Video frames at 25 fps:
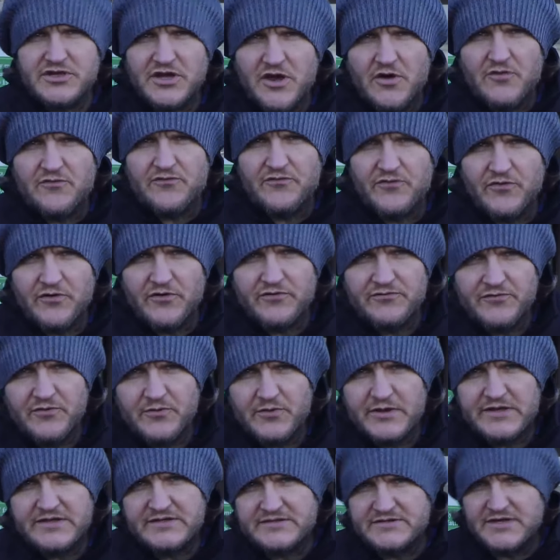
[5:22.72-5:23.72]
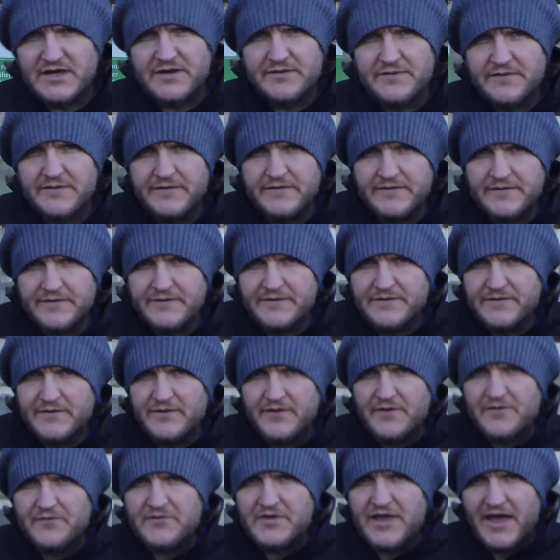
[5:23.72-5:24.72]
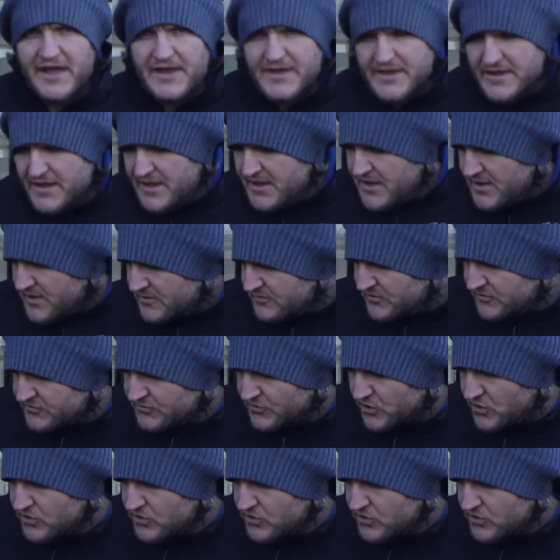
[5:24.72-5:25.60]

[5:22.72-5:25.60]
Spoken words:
to go for winter. Okay, there's